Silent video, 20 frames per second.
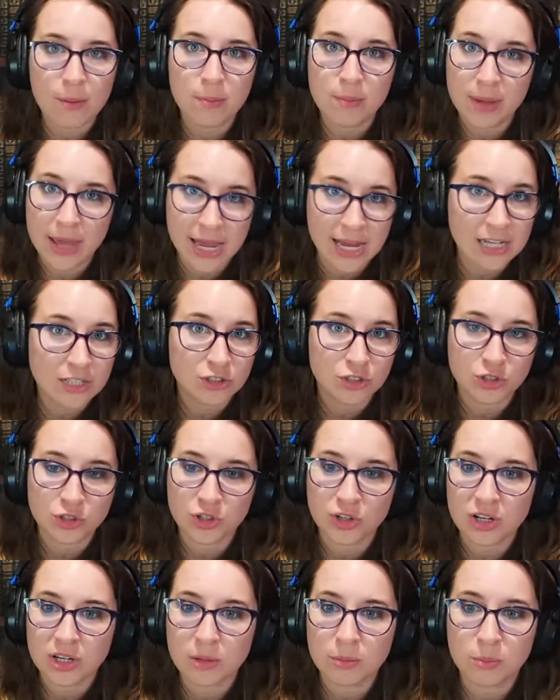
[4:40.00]

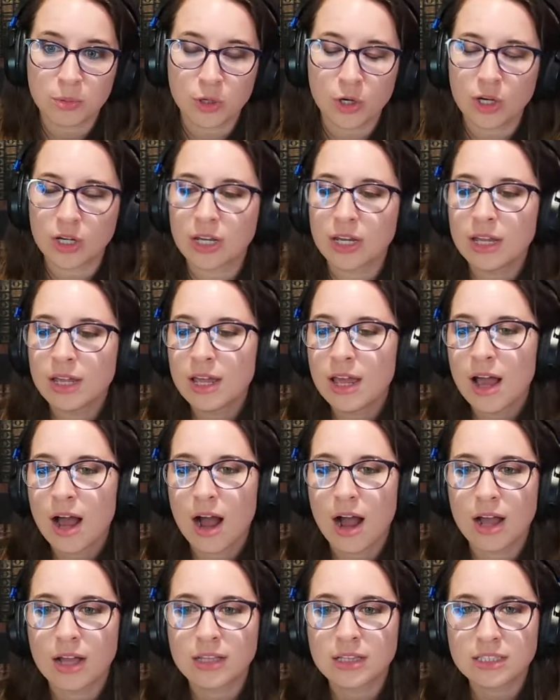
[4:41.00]
page-turning book.
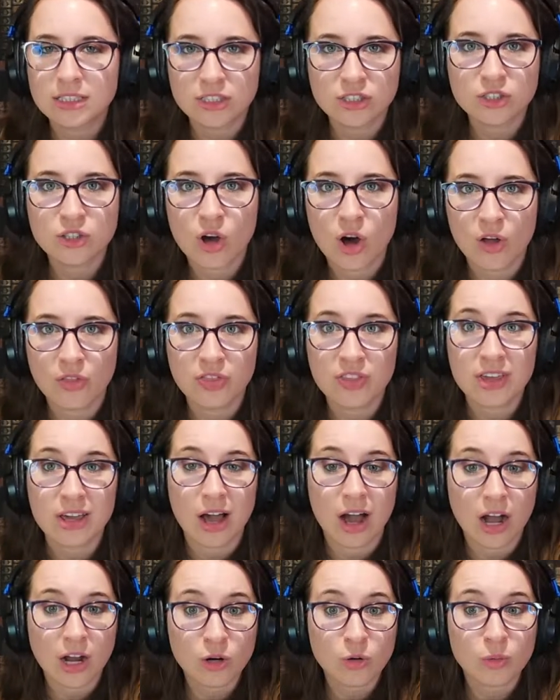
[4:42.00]
This is called The
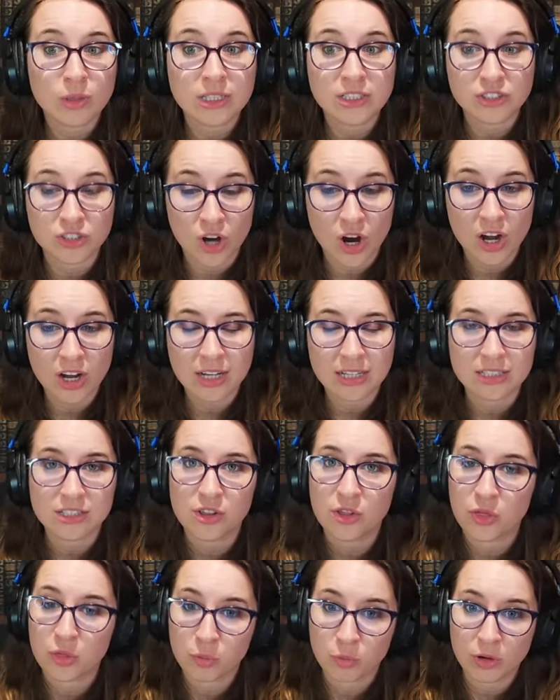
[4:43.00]
Hungry Dark. It's
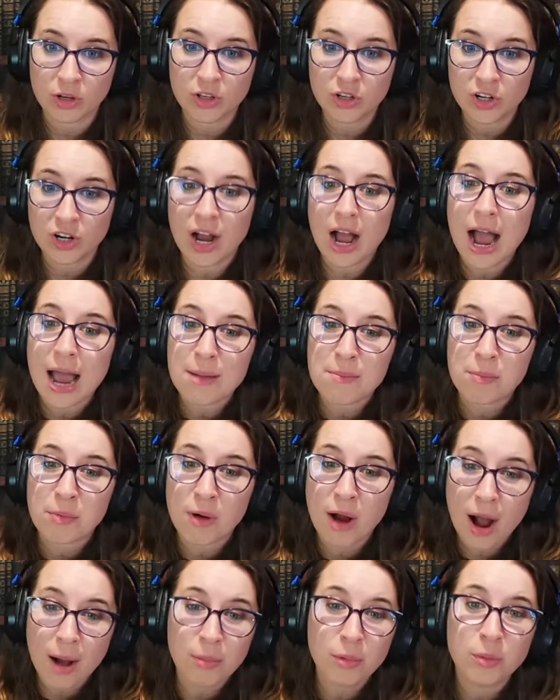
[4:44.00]
a thriller. I
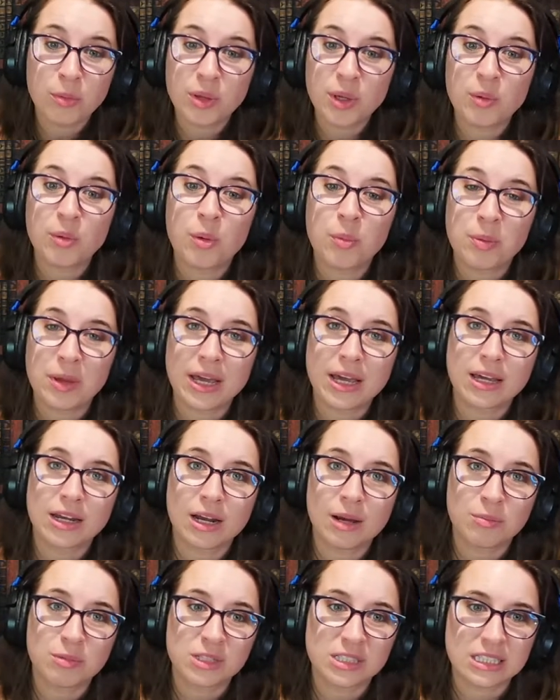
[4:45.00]
probably will pick it
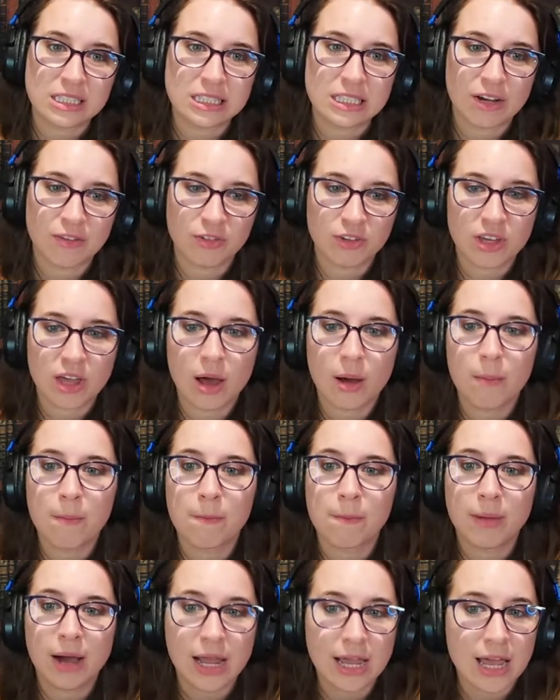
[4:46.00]
up. This is definitely up
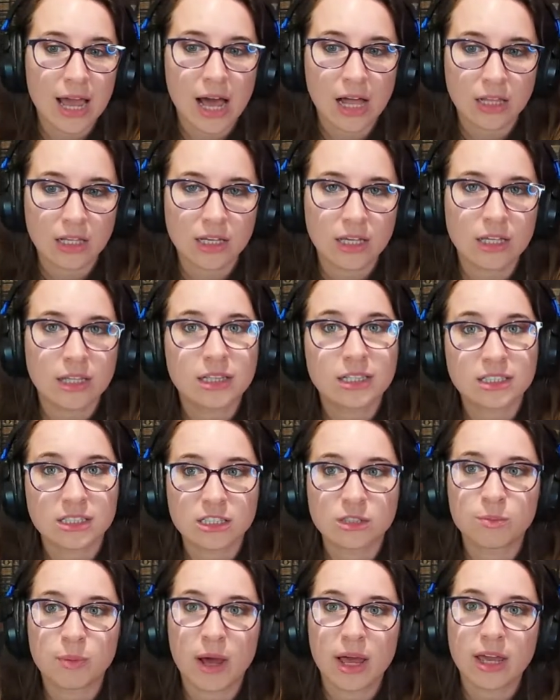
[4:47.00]
my alley. This
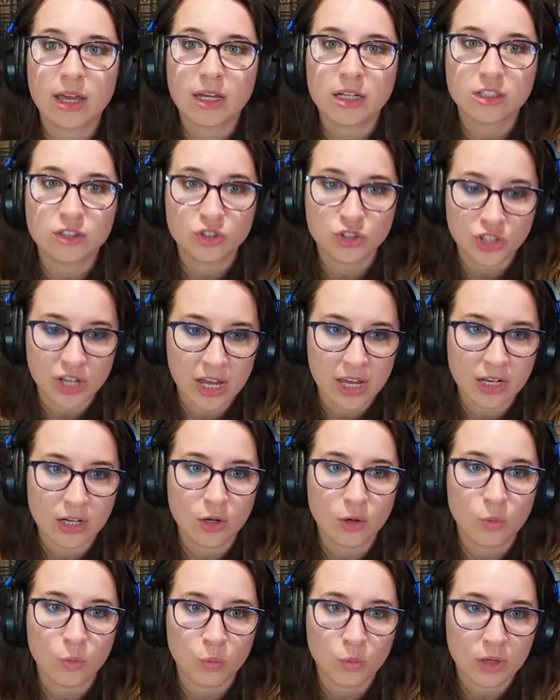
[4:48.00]
is by Jen
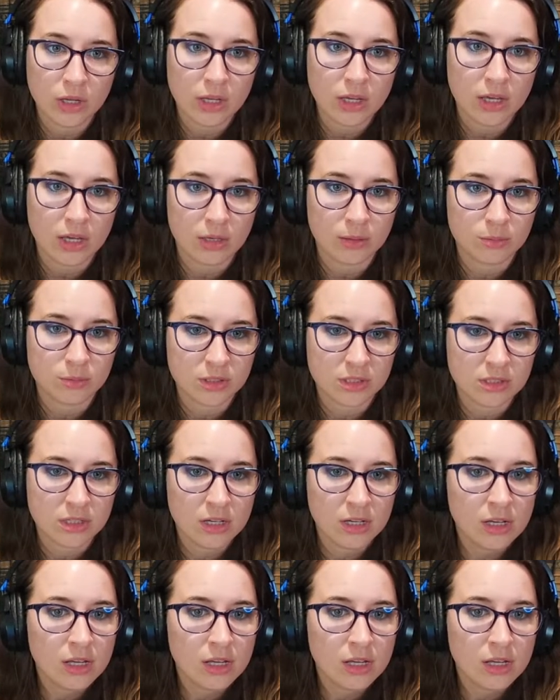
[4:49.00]
Williams.